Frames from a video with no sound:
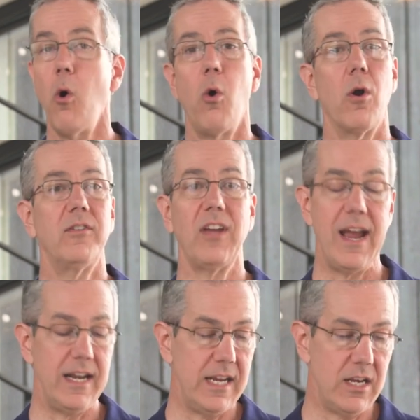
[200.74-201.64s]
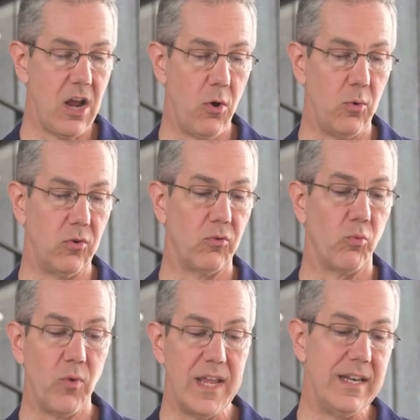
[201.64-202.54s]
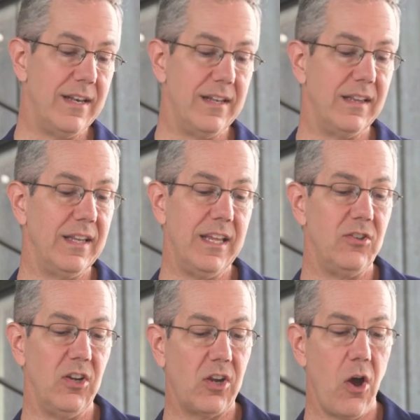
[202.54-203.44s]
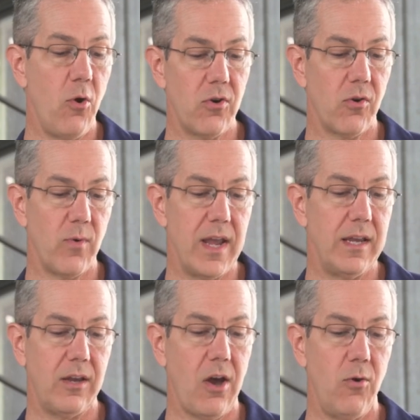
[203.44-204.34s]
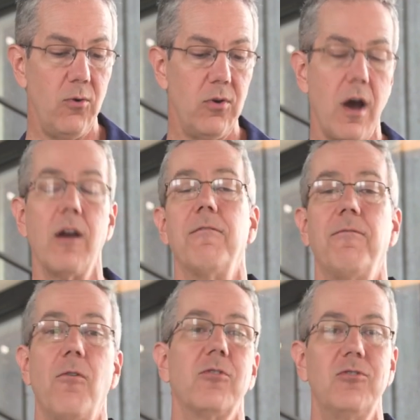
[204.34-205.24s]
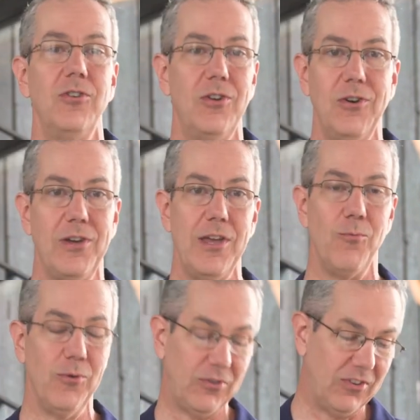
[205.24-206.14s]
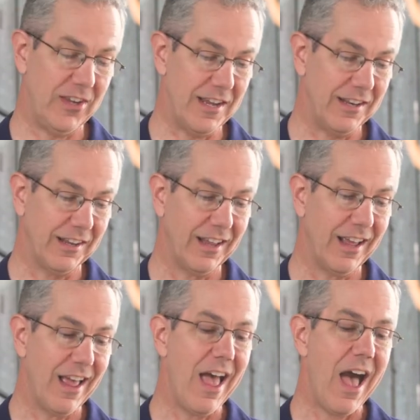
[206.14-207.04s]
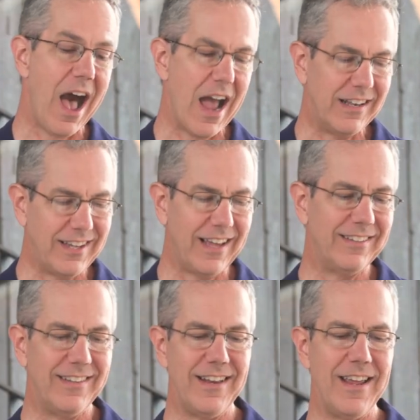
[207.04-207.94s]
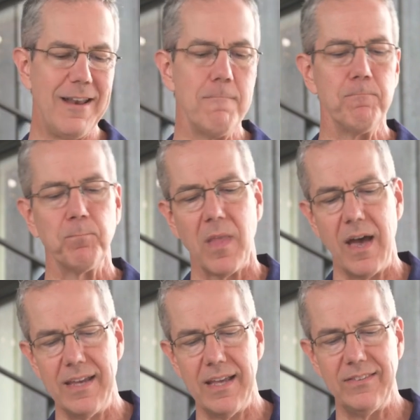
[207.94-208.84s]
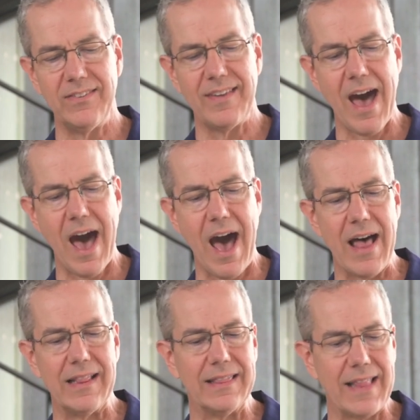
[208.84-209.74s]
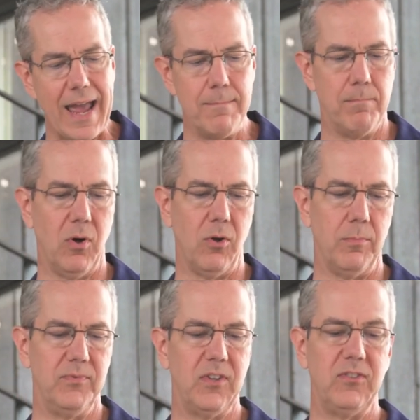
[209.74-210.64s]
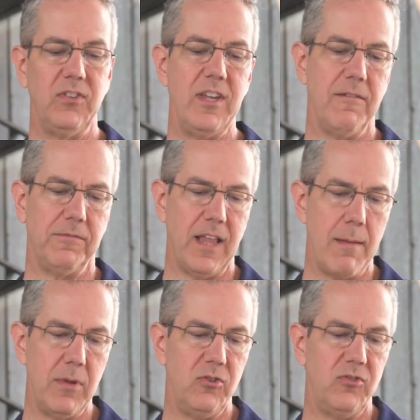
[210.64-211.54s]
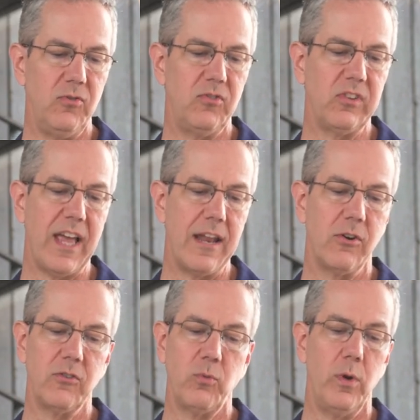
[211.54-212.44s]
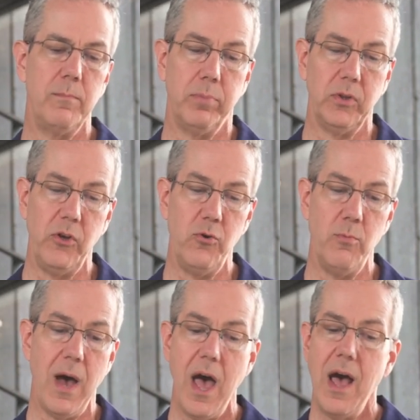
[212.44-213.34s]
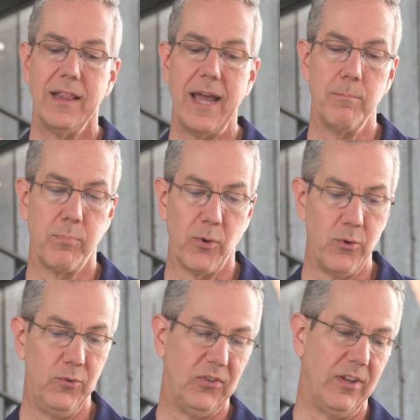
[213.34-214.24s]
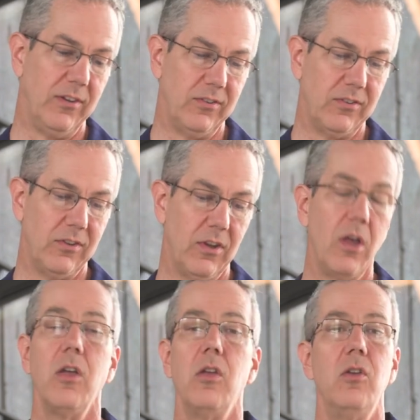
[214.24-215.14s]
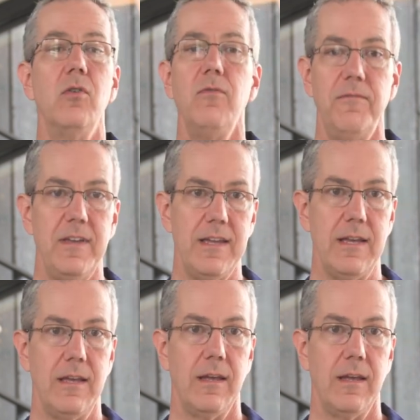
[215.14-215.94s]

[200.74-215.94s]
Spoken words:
or a tiny note written in decoder ring code on a fortune cookie receipt. I tested it against a hot light bulb to see if lemon juice letters would bloom like bruises. UV,